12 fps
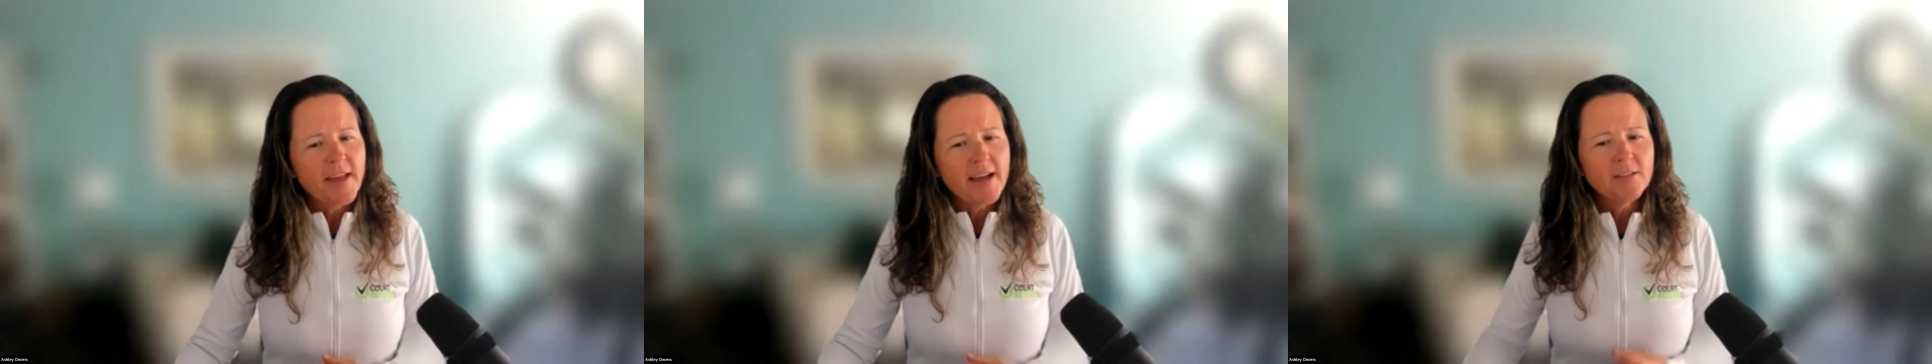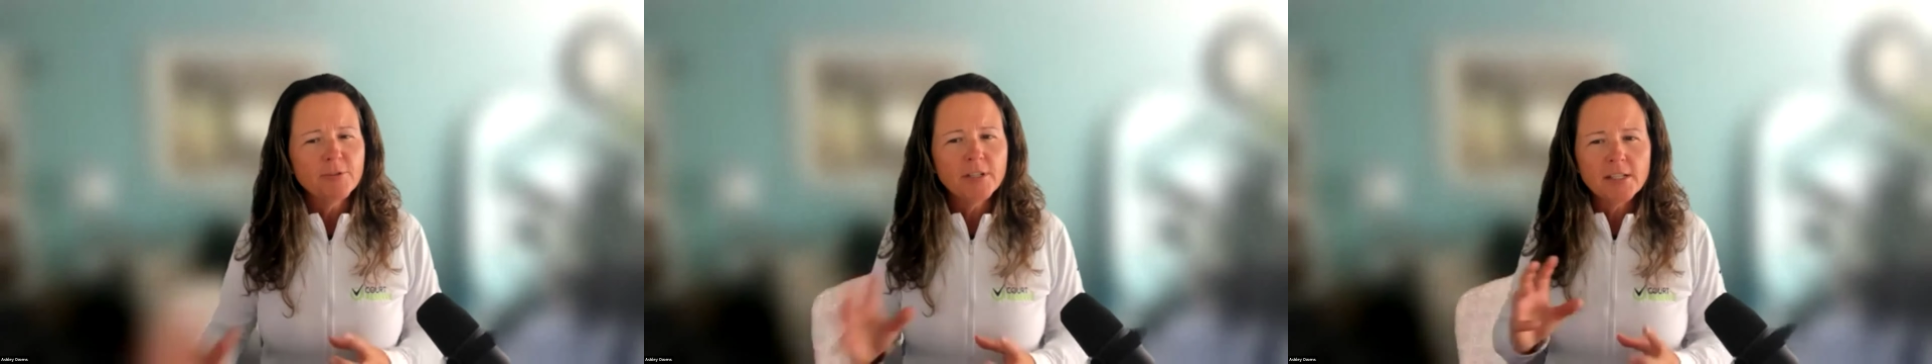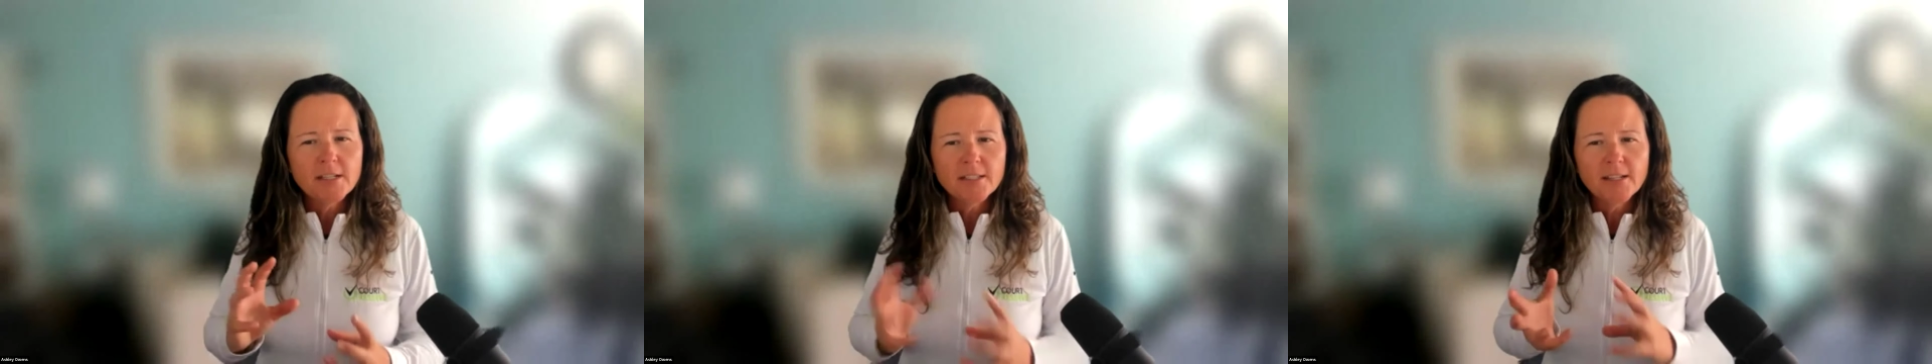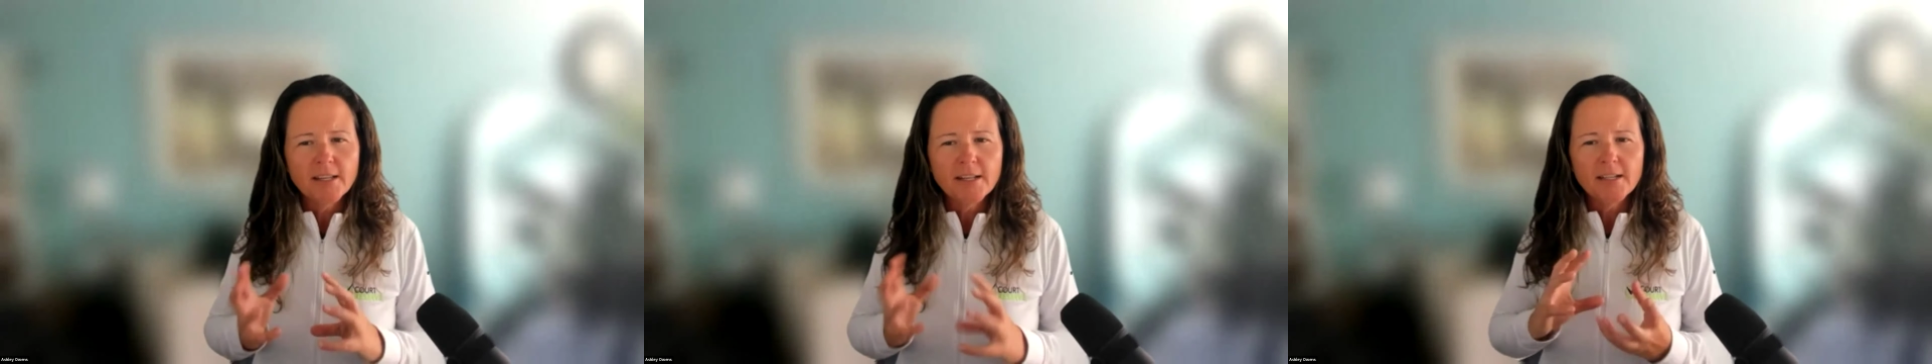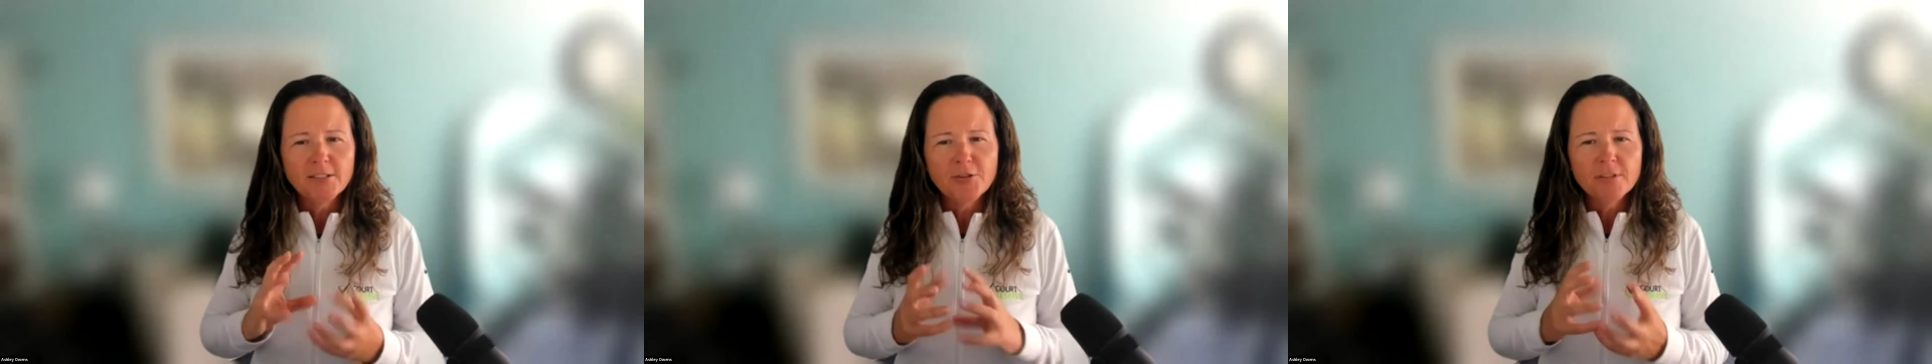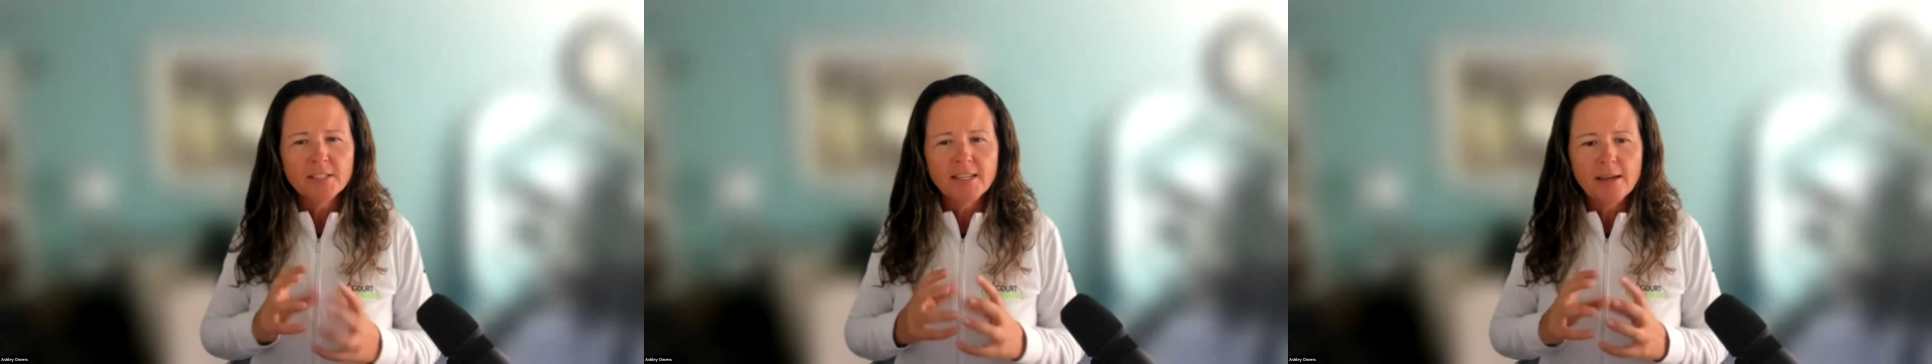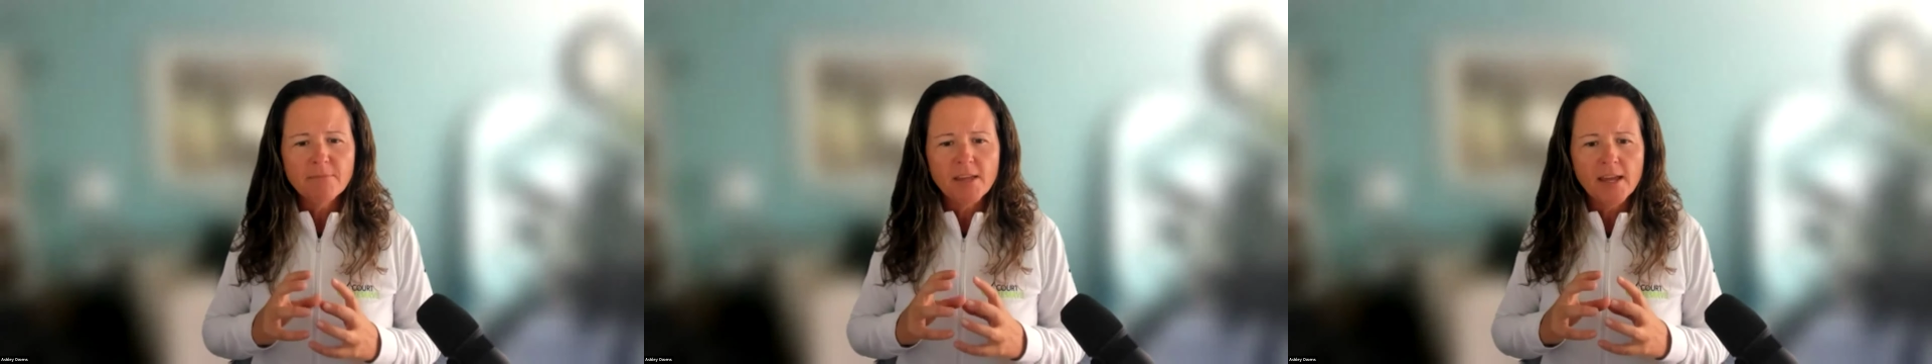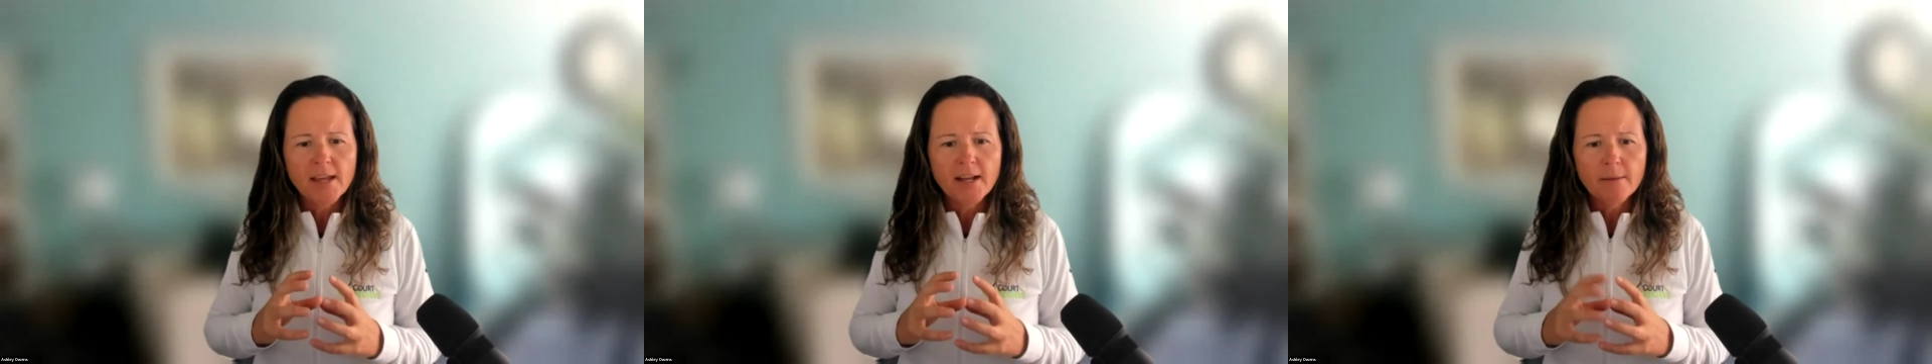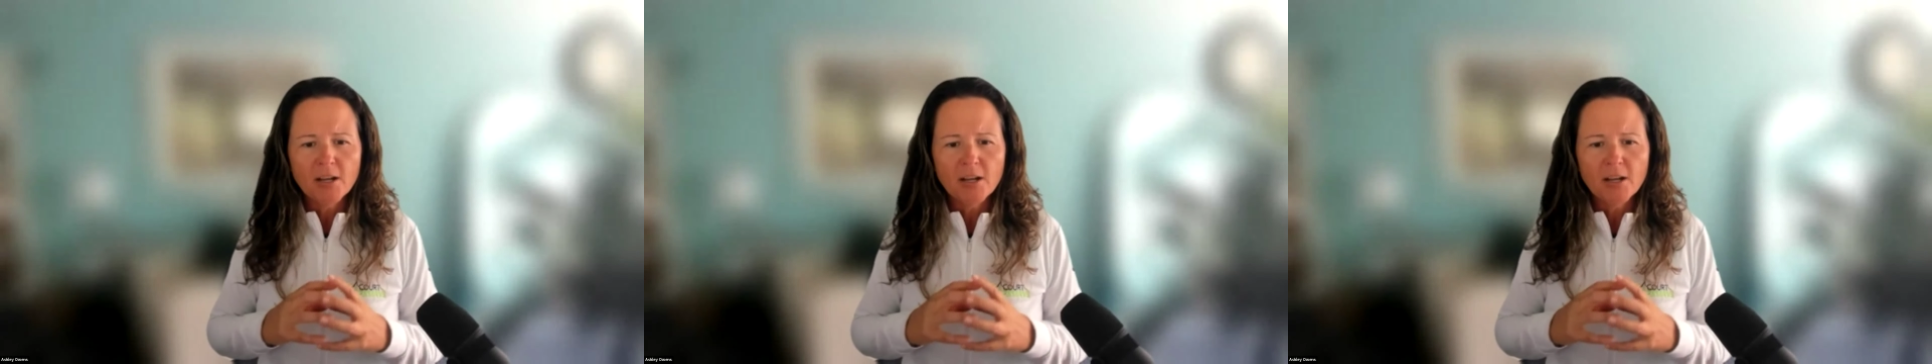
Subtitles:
that really is going to do the same thing.